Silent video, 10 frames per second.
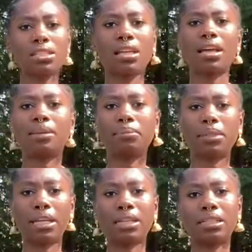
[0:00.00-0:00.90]
I
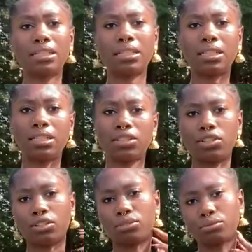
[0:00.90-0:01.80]
planted in
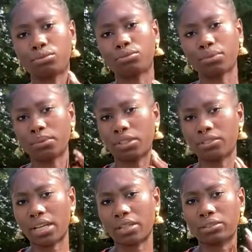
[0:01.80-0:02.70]
here grew from the
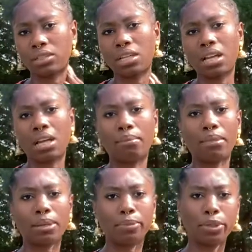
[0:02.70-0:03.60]
ground.
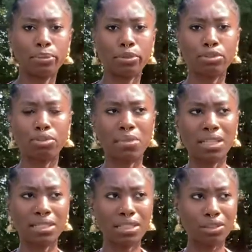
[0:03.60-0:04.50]
My purple
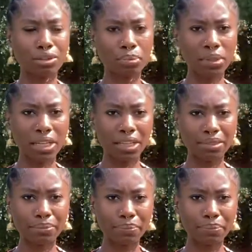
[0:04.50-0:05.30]
tomatillo plant